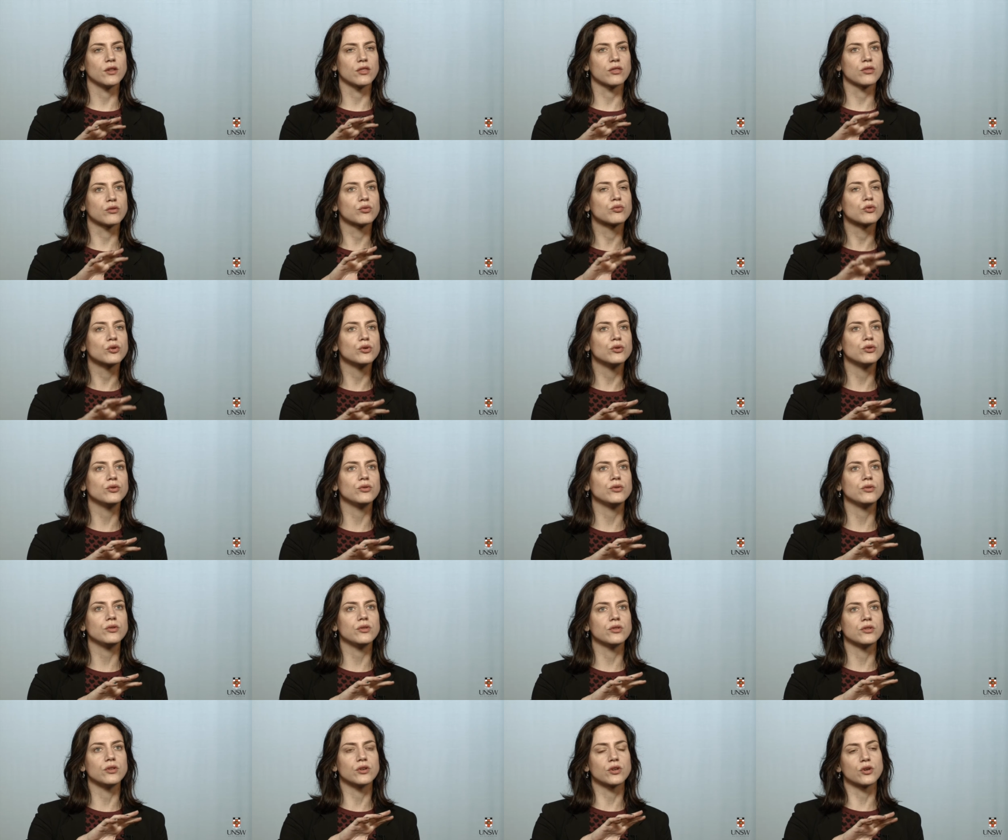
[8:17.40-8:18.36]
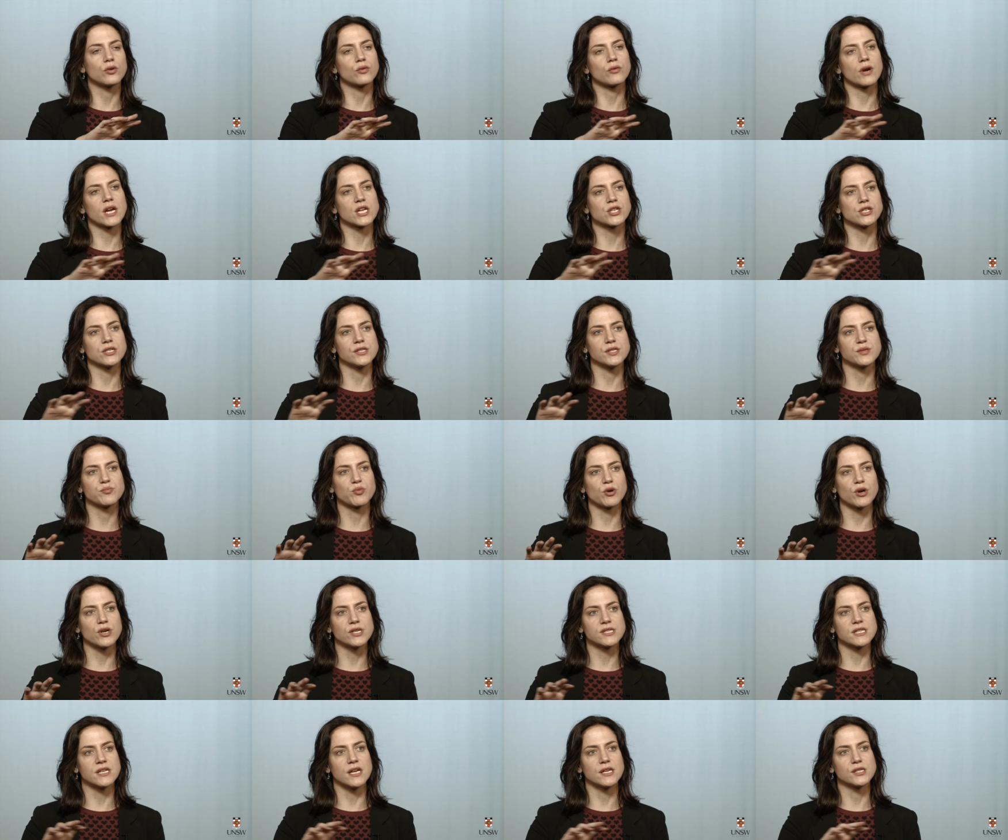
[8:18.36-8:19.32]
through the corrections
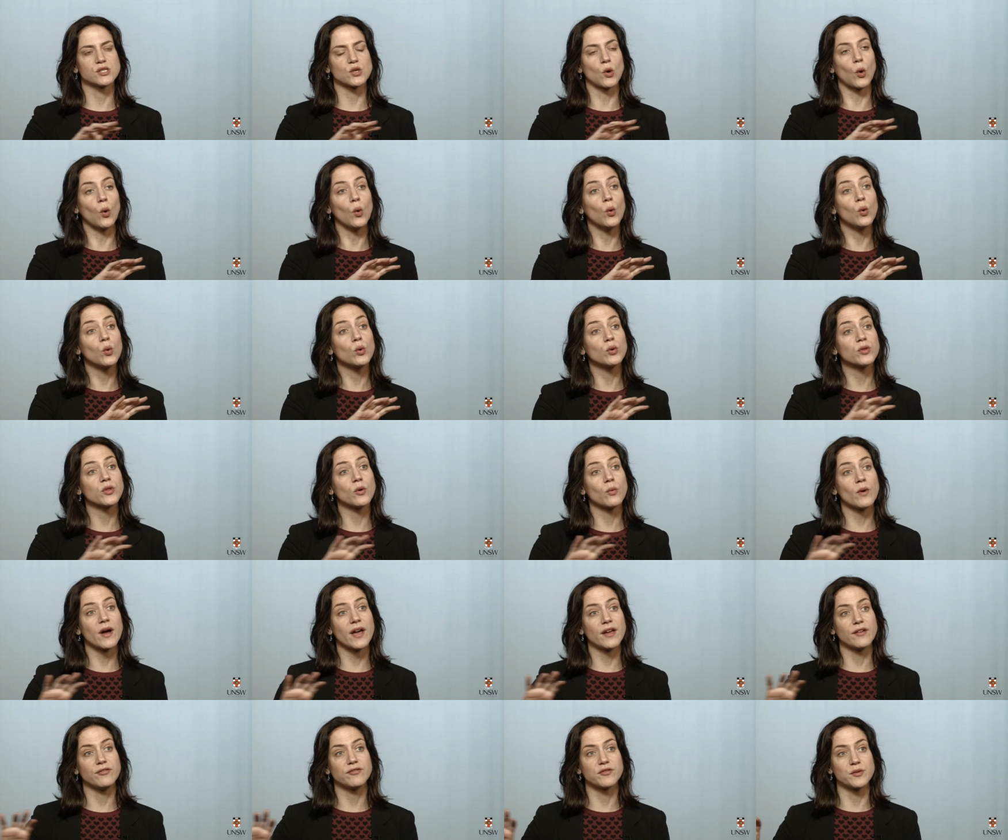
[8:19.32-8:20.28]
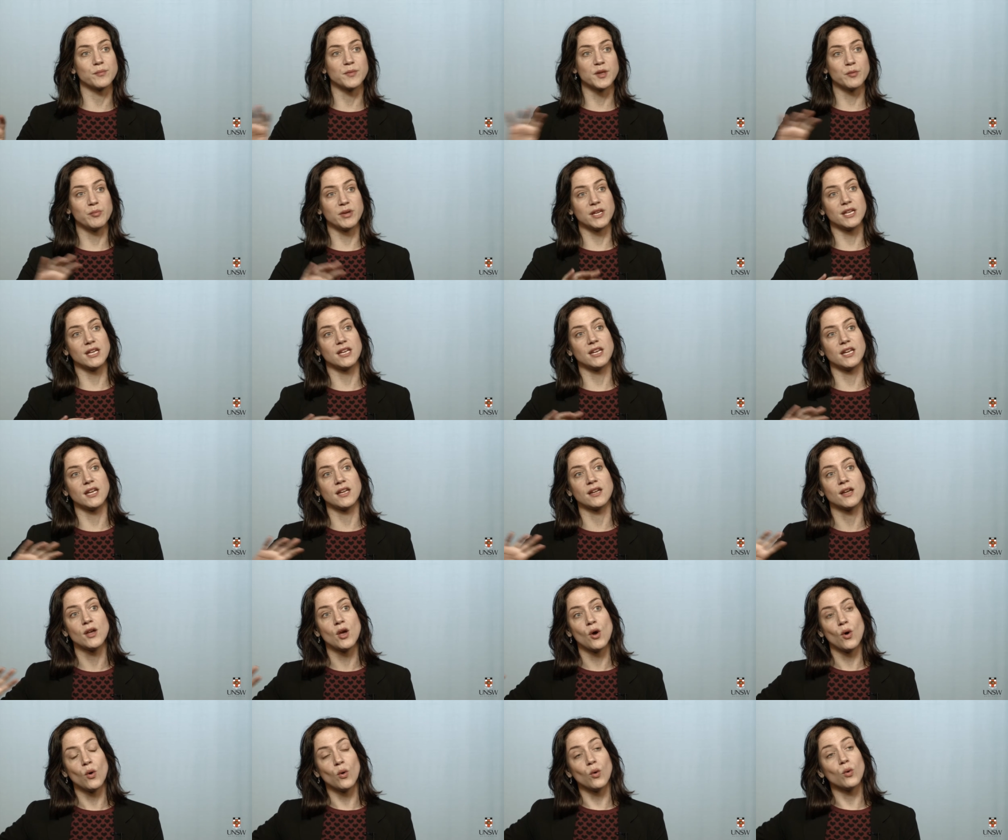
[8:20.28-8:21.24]
process all the way from the beginning,
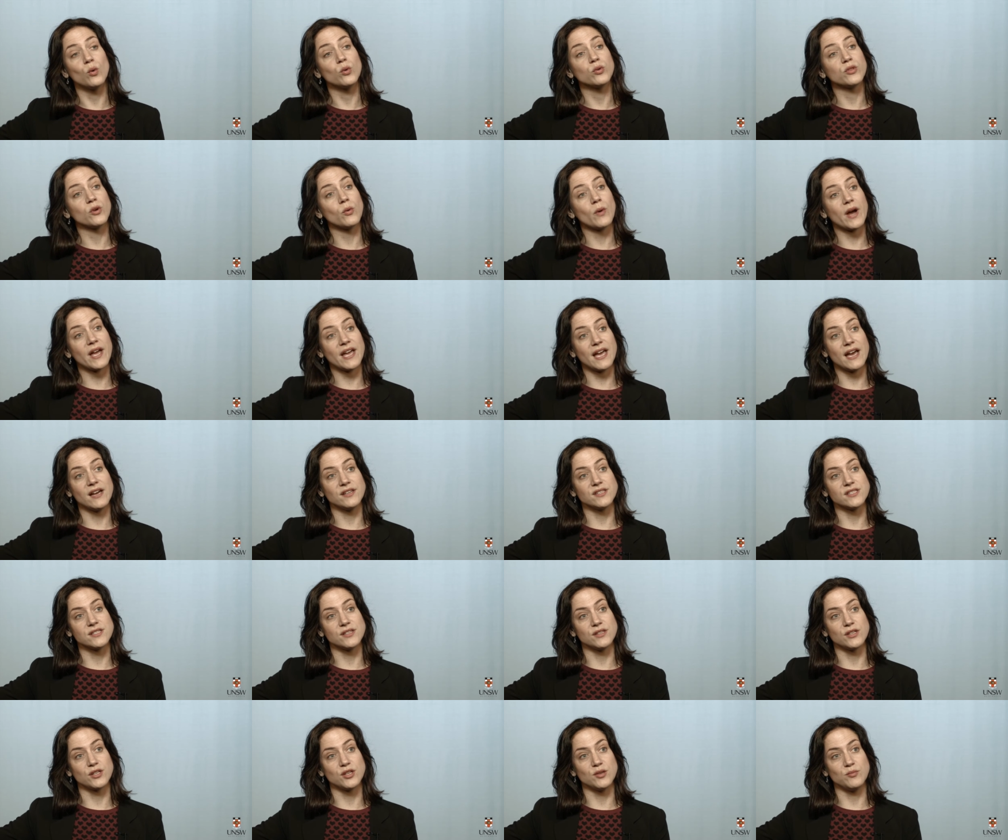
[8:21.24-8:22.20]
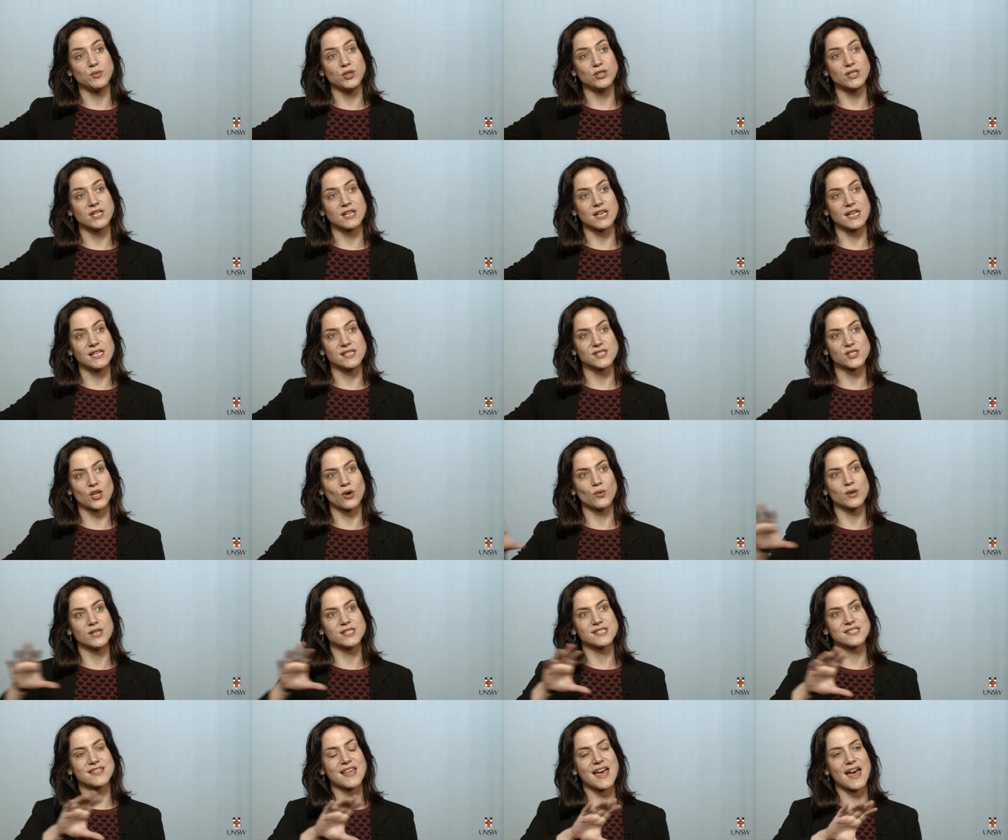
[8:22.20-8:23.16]
all the way out into the community. So
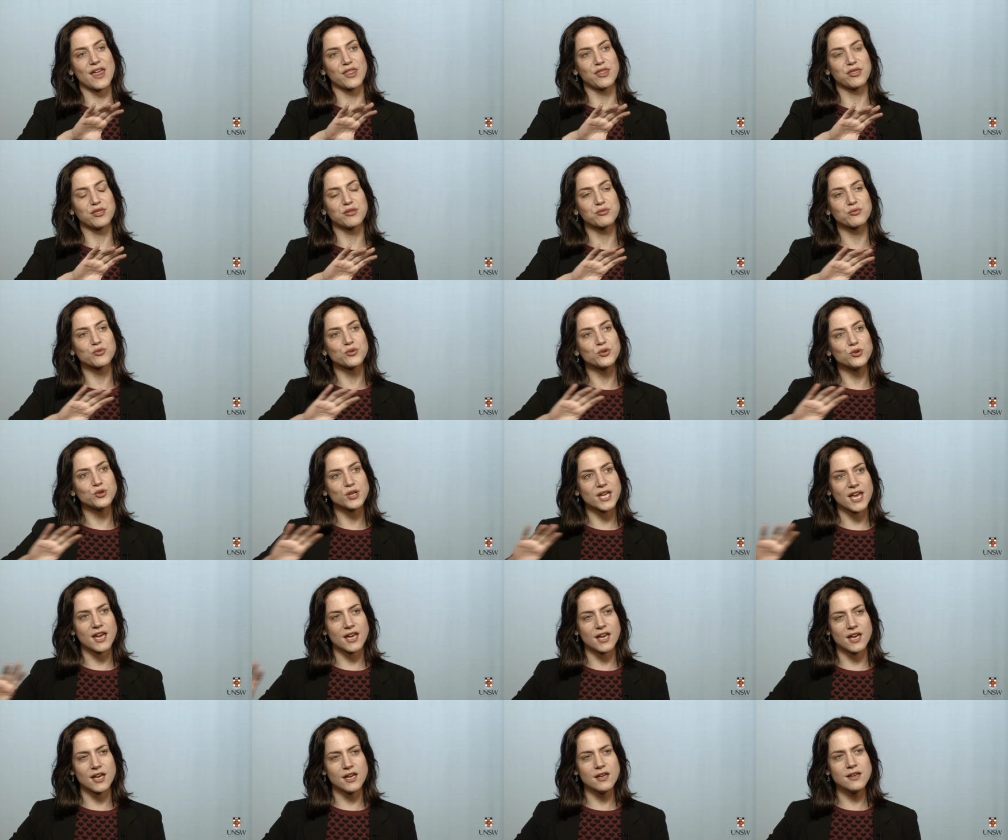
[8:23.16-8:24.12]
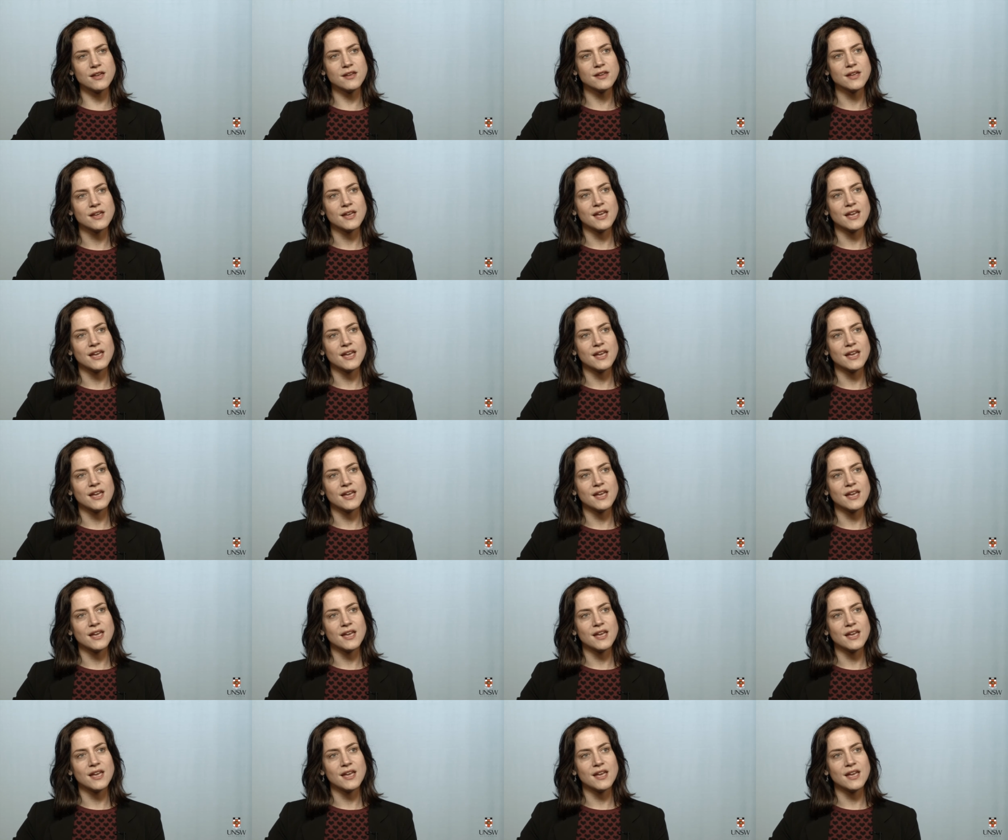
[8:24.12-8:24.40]
it's that through care.